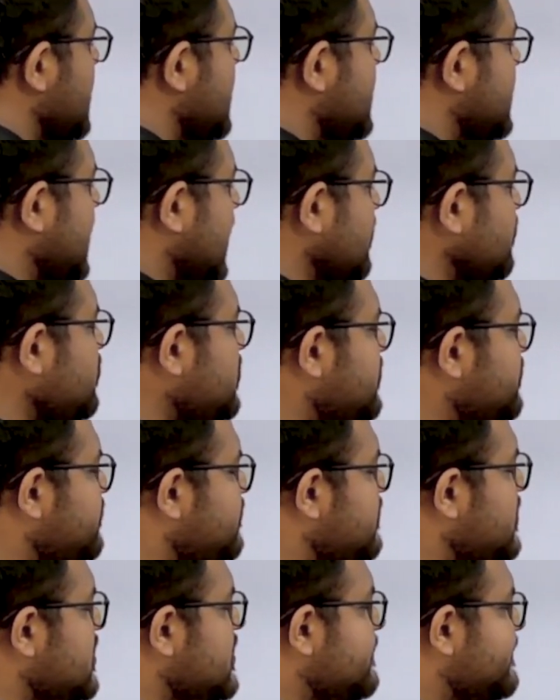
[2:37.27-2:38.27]
Now if
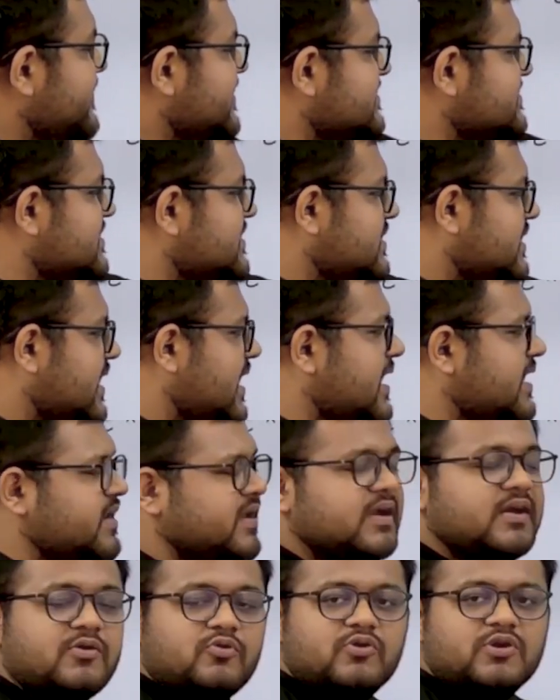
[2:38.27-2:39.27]
we represent n
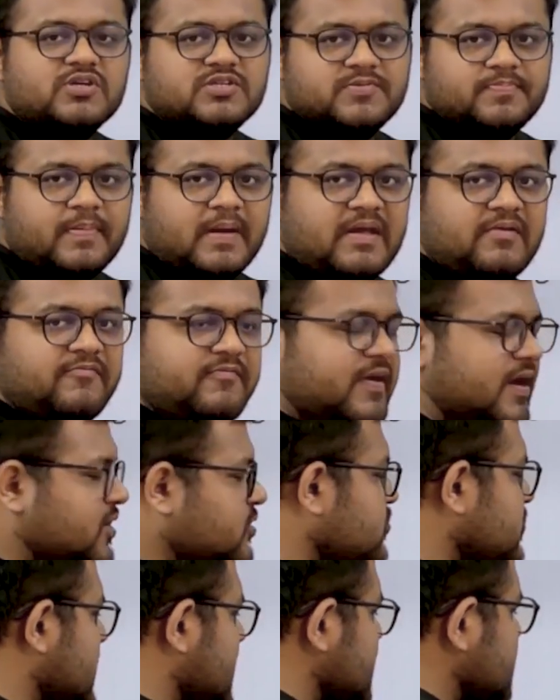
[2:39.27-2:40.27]
into its prime
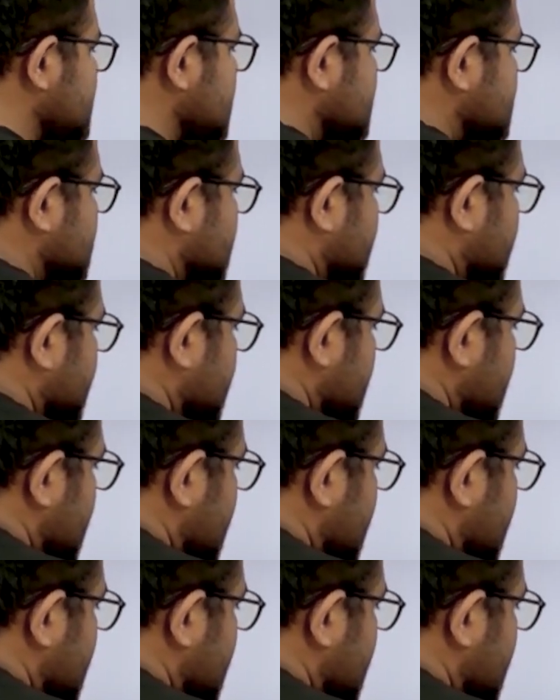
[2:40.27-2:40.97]
factorization,